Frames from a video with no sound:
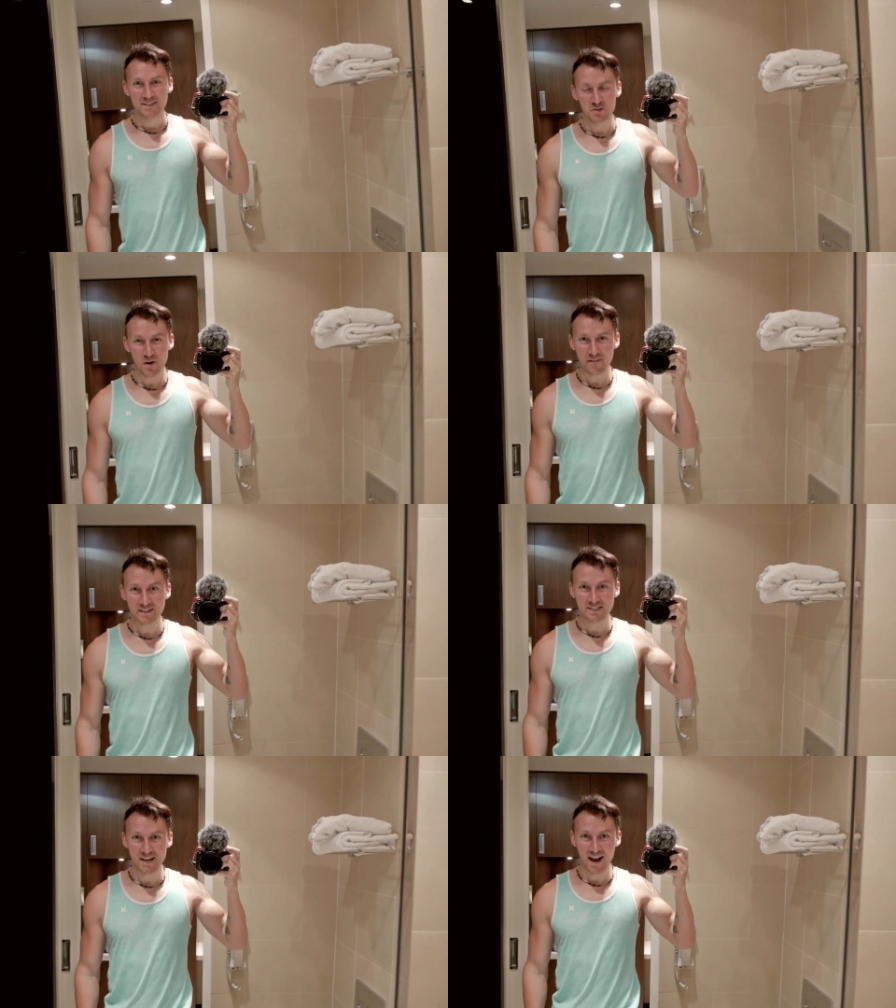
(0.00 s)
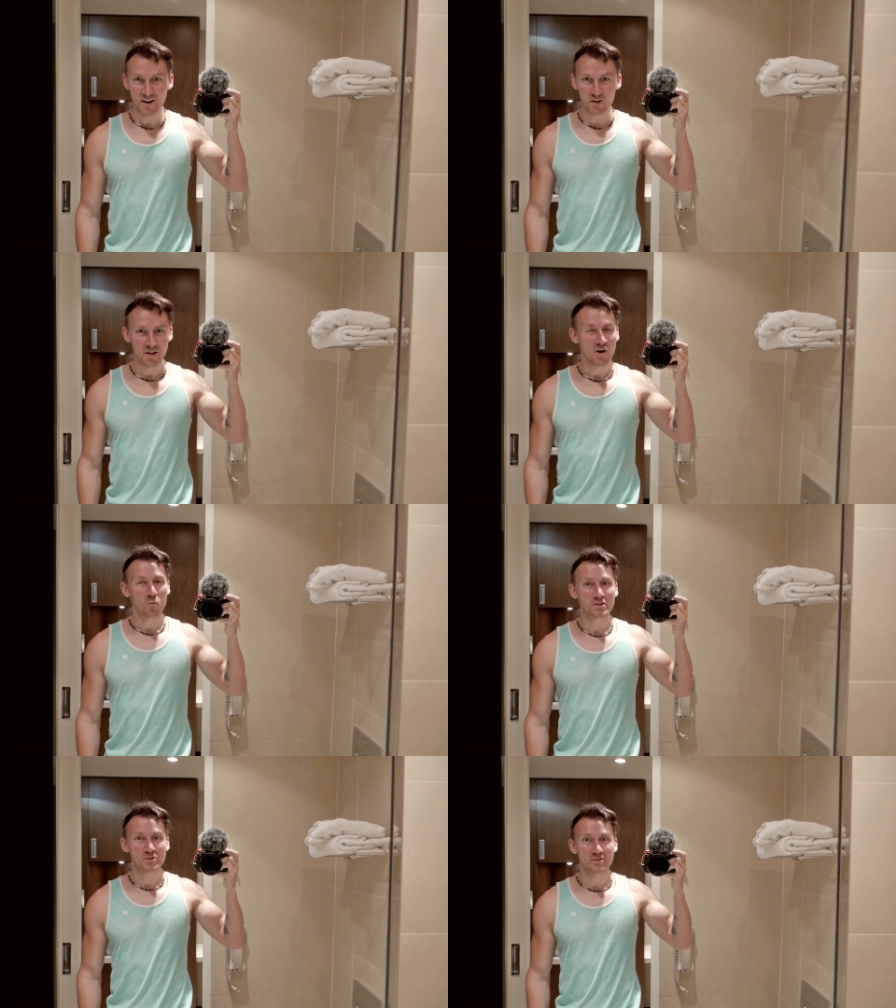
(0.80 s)
Do you have a channel?
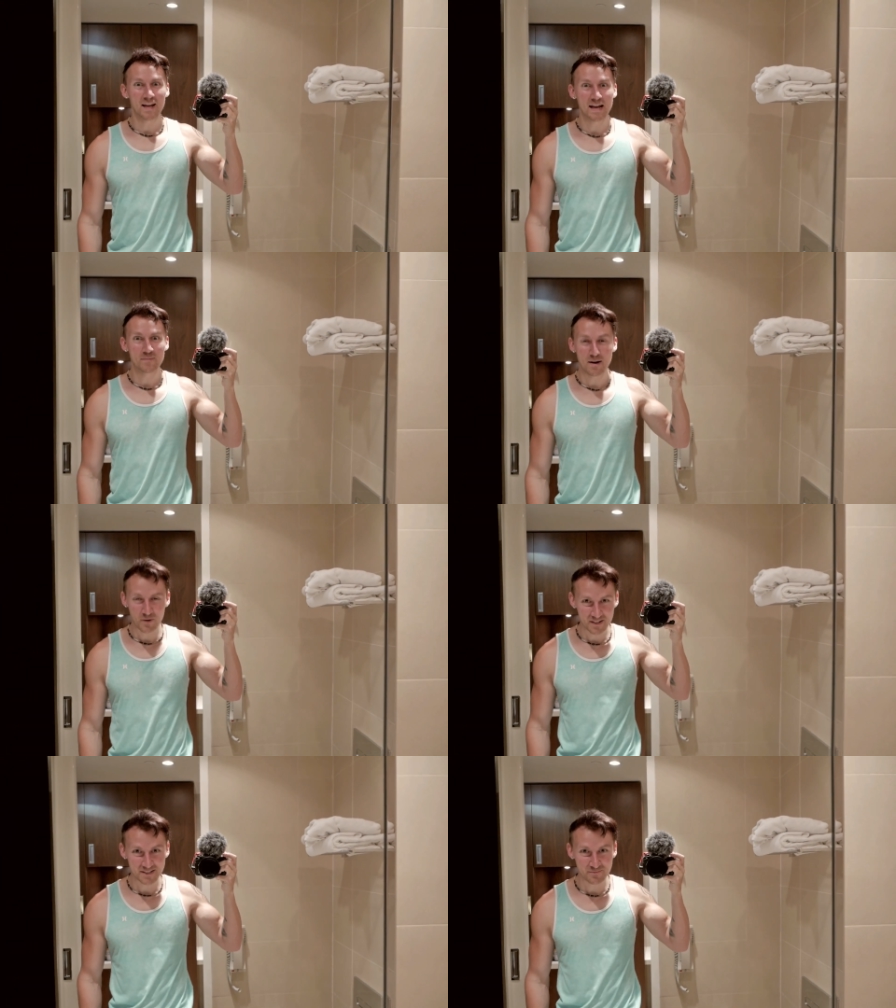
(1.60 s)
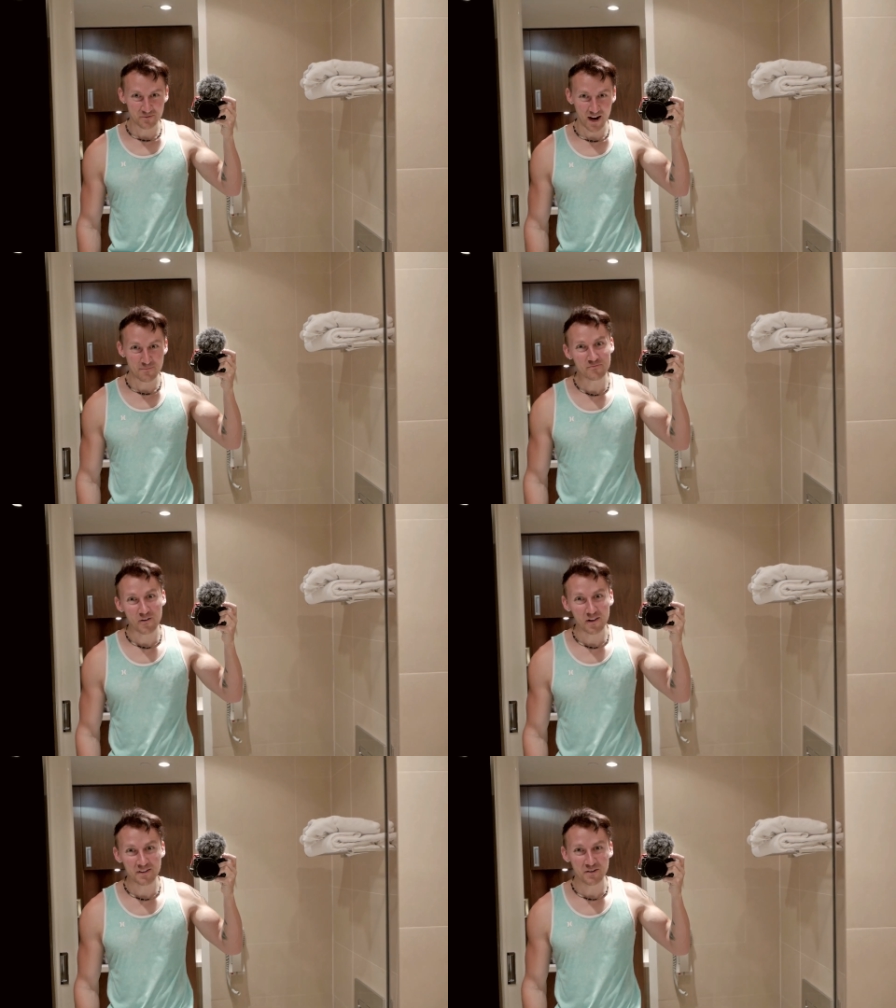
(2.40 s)
What's your name? I'm gonna subscribe and
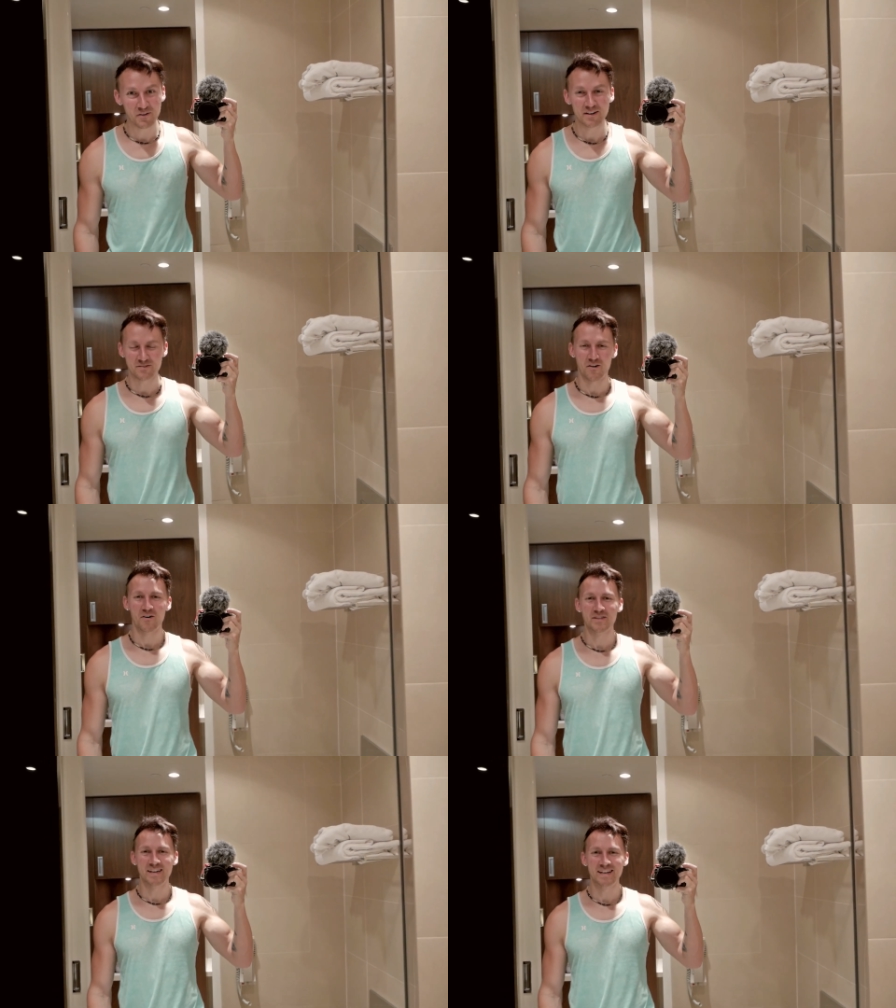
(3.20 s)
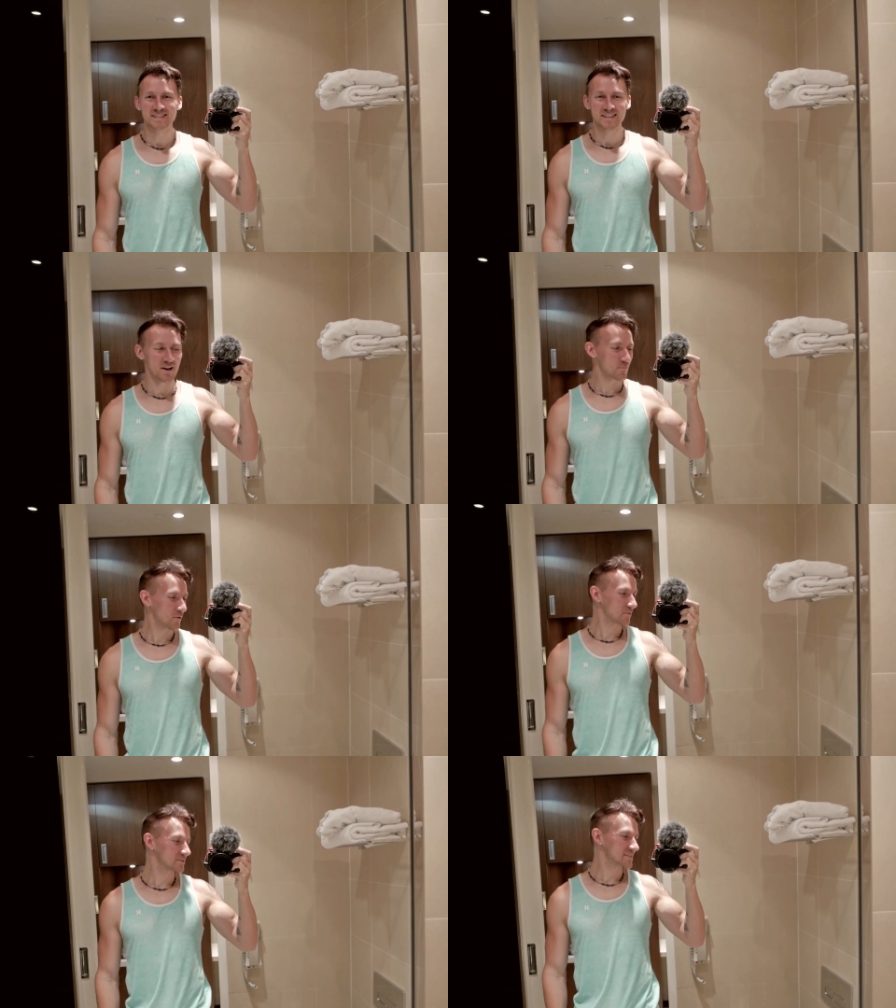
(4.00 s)
follow you. As all the kids at the
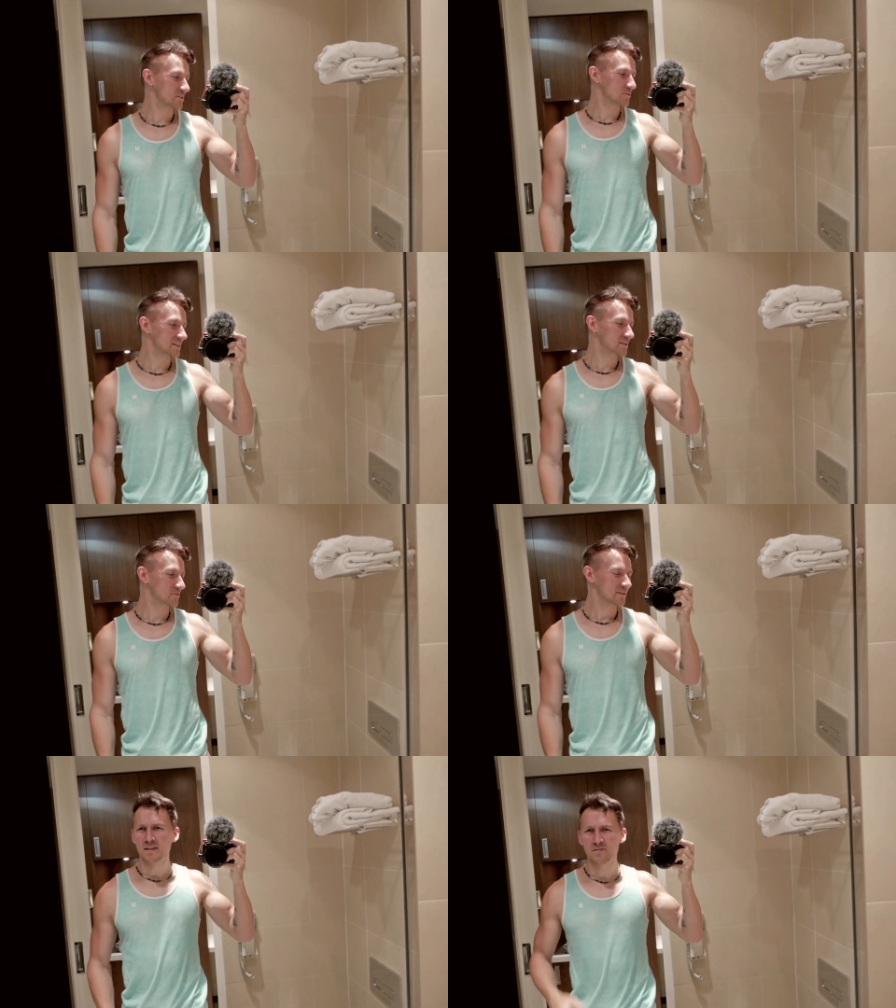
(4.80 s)
airport, it was so cute.